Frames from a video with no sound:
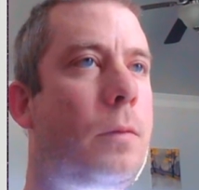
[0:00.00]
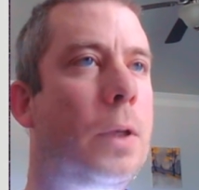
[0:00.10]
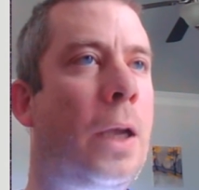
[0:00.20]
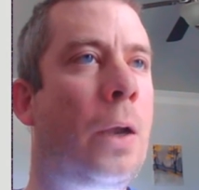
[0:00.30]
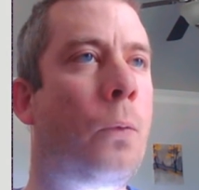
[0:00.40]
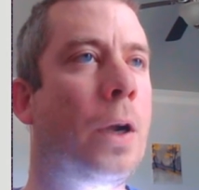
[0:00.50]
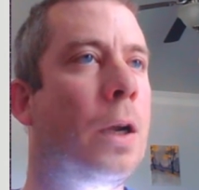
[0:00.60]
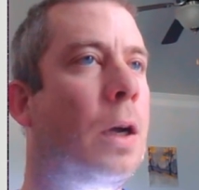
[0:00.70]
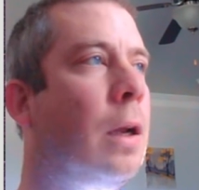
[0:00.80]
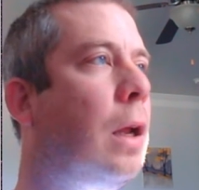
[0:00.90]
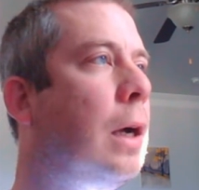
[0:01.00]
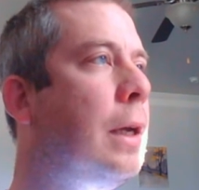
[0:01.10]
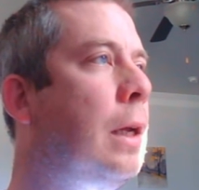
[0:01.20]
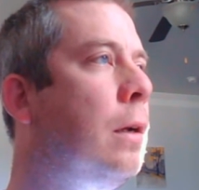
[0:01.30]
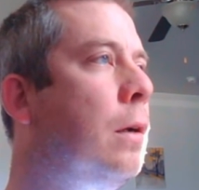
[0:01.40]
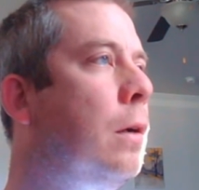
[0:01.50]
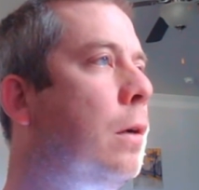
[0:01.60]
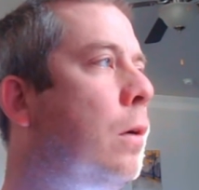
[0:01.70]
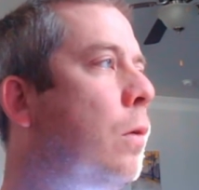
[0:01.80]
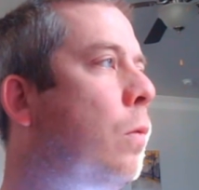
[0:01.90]
and we're going to unlock it.
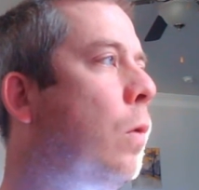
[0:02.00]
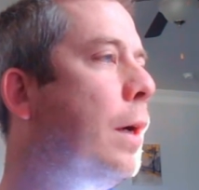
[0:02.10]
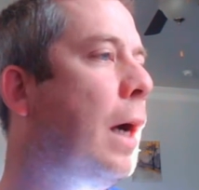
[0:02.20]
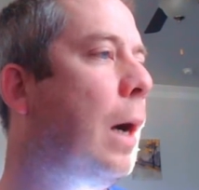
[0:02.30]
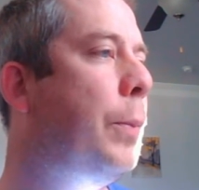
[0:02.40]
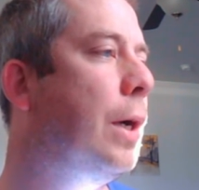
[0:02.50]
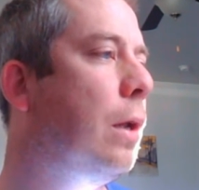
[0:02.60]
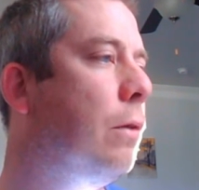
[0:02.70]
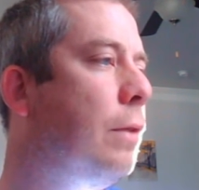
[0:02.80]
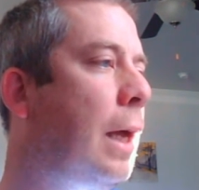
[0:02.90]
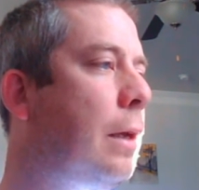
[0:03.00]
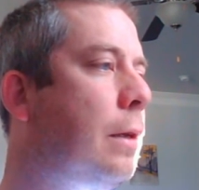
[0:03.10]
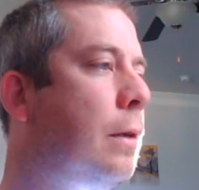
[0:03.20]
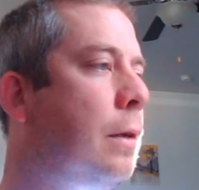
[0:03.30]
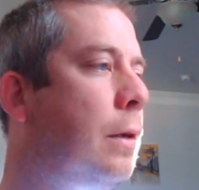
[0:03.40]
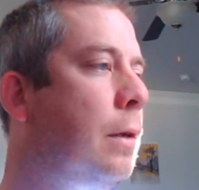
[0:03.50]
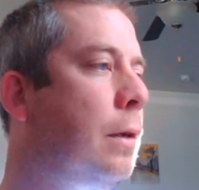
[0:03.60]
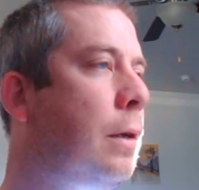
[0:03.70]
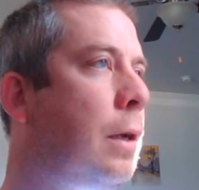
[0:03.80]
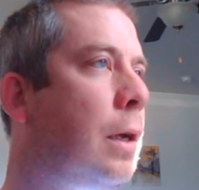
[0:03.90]
We'll copy all of that
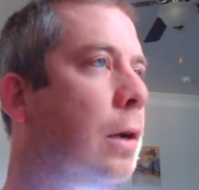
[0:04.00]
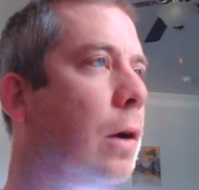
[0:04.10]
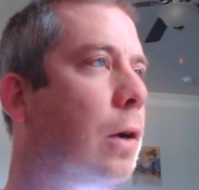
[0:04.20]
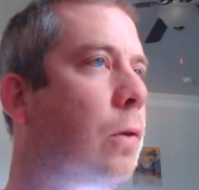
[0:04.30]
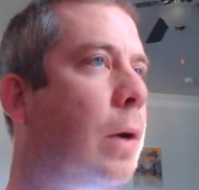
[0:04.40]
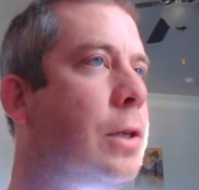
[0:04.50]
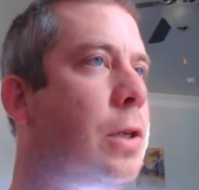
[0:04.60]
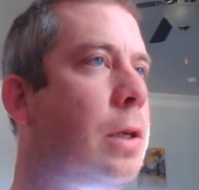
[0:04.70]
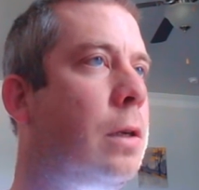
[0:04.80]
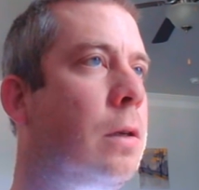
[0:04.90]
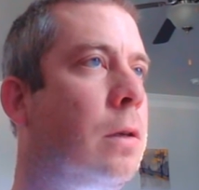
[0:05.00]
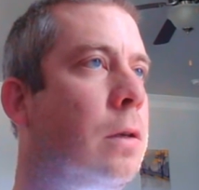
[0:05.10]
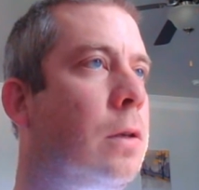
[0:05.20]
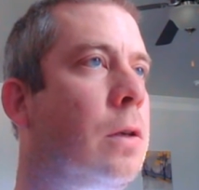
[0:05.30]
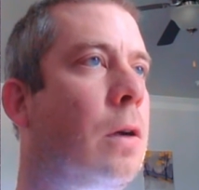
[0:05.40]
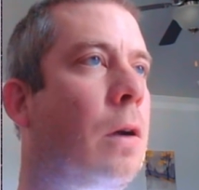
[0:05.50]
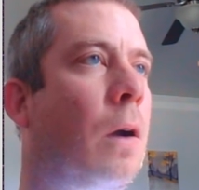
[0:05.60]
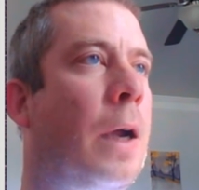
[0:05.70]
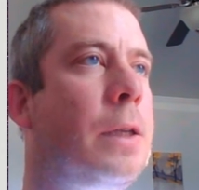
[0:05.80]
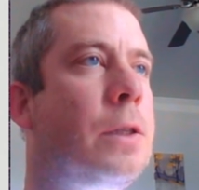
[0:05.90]
in our equation. All
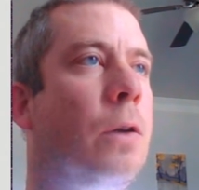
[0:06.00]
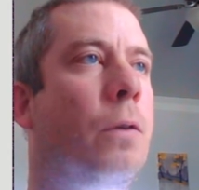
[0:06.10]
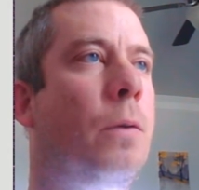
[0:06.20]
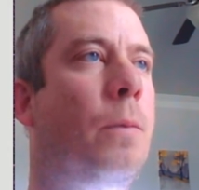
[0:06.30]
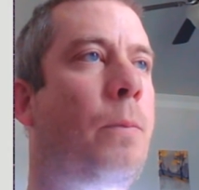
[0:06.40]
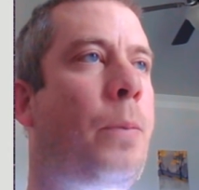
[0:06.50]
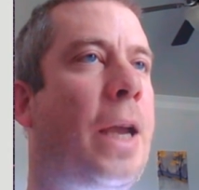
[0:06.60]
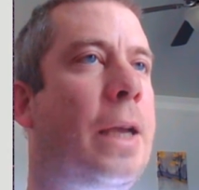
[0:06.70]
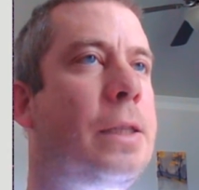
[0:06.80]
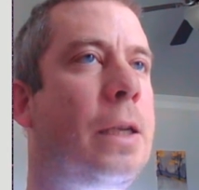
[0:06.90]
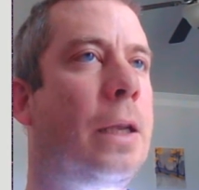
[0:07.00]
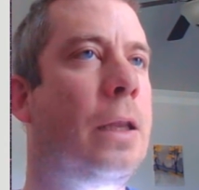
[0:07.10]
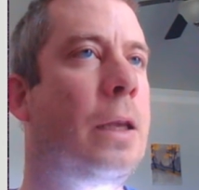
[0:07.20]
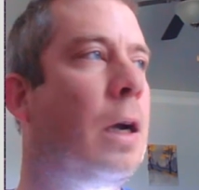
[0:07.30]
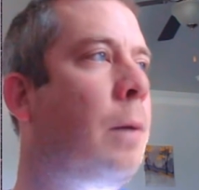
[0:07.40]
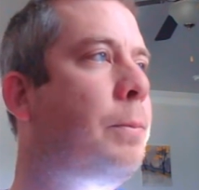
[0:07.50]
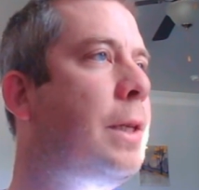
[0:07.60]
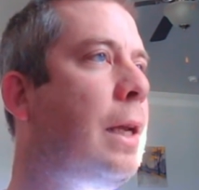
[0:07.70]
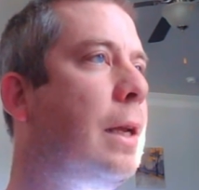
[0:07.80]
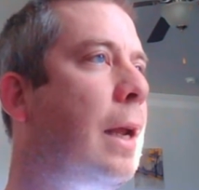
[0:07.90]
right, so pasting the
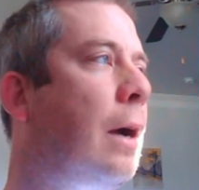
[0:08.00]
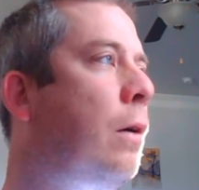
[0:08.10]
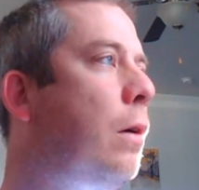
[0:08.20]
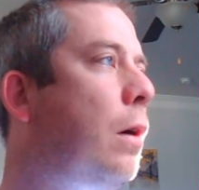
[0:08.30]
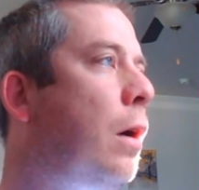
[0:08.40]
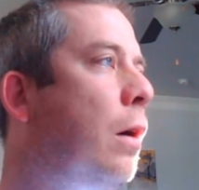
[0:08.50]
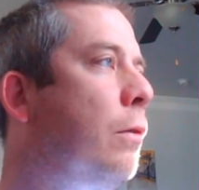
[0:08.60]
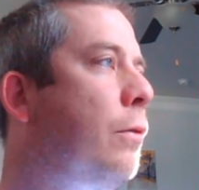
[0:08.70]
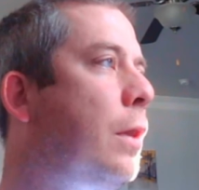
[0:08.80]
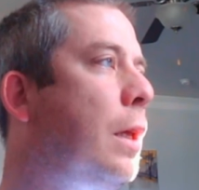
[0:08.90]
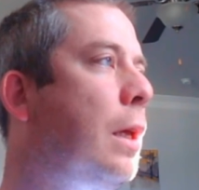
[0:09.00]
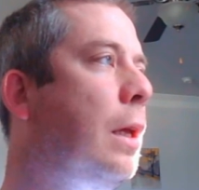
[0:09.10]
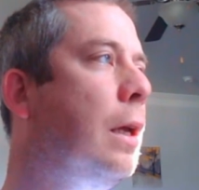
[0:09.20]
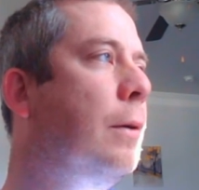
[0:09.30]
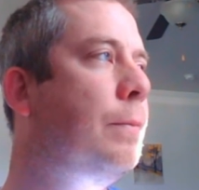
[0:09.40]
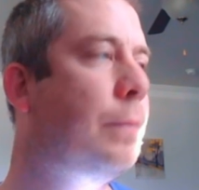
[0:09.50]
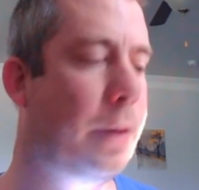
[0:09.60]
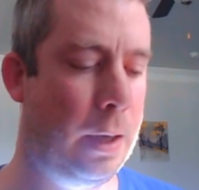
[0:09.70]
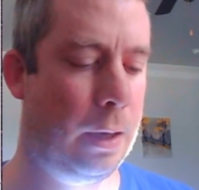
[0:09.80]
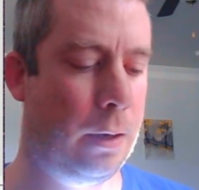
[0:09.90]
update now of the
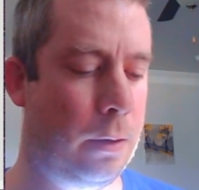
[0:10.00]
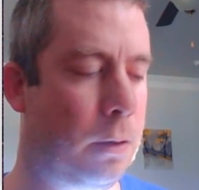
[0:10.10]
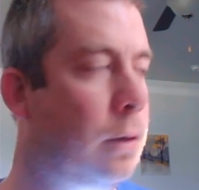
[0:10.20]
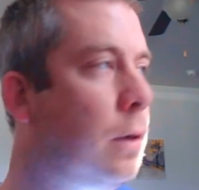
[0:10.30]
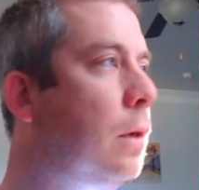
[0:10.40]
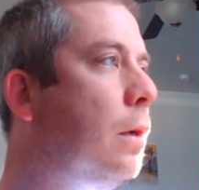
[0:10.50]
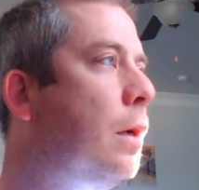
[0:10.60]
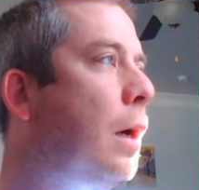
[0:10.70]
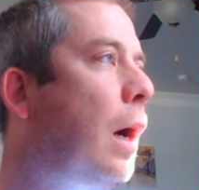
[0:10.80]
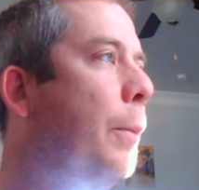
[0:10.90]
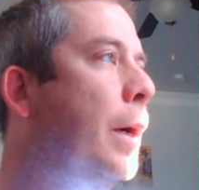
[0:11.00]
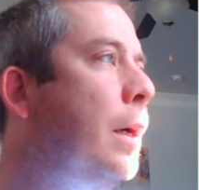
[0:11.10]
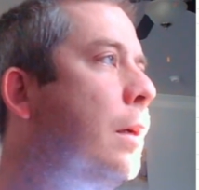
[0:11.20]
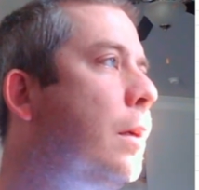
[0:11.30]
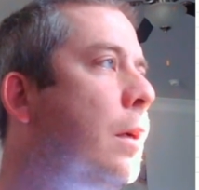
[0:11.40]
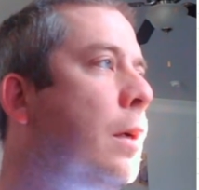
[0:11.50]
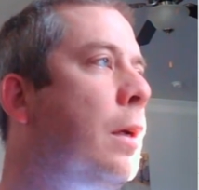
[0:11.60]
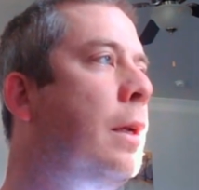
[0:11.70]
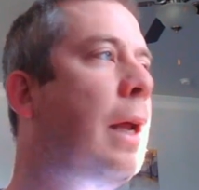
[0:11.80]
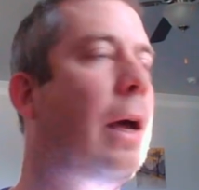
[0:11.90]
end, comma.
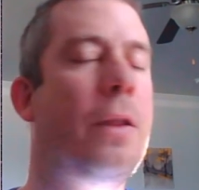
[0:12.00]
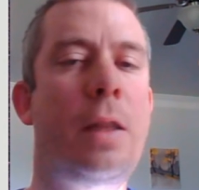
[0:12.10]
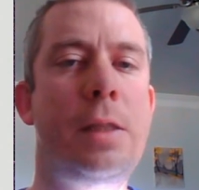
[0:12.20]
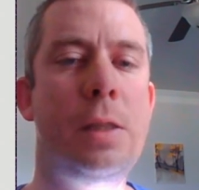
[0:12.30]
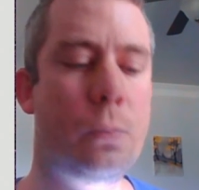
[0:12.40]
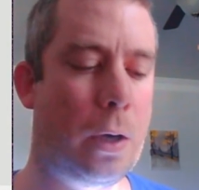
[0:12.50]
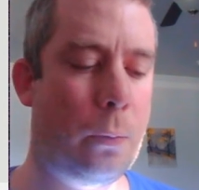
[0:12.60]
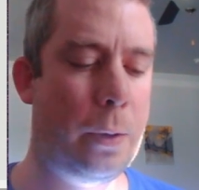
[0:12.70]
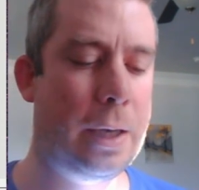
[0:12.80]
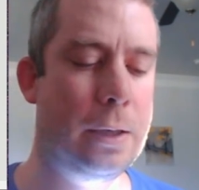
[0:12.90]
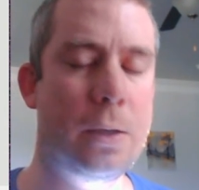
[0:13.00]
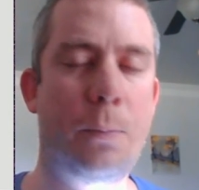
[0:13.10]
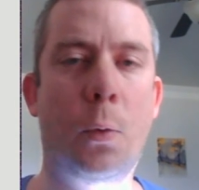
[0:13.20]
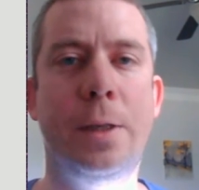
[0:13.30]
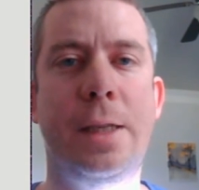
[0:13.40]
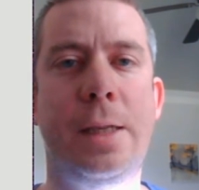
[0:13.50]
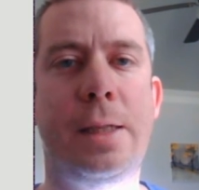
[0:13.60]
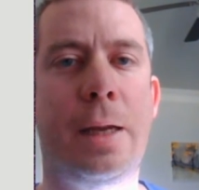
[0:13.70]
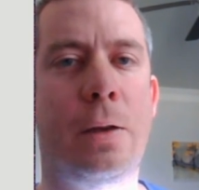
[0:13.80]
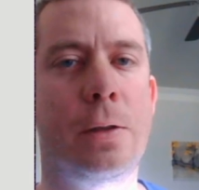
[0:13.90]
Now this is where we get into more
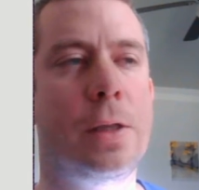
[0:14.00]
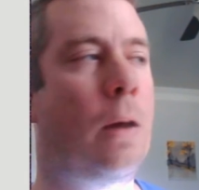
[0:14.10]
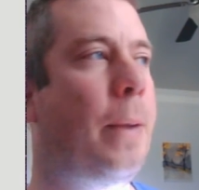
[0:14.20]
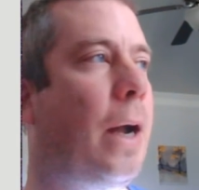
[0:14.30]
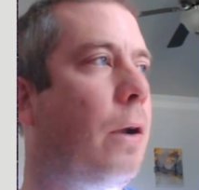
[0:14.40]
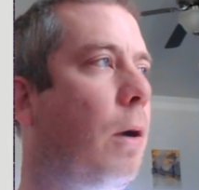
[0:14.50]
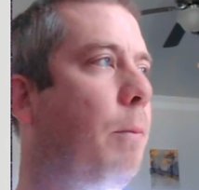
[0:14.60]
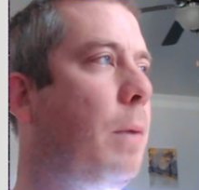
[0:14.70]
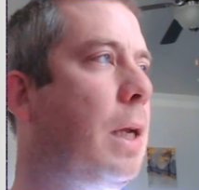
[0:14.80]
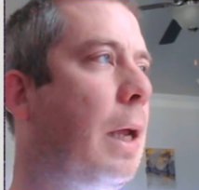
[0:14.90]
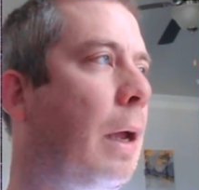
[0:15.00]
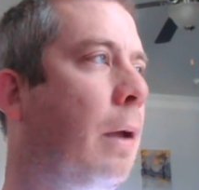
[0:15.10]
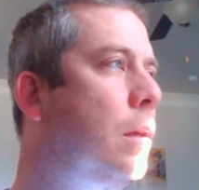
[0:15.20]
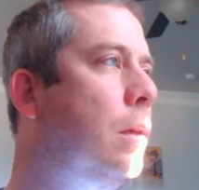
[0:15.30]
details about our meeting.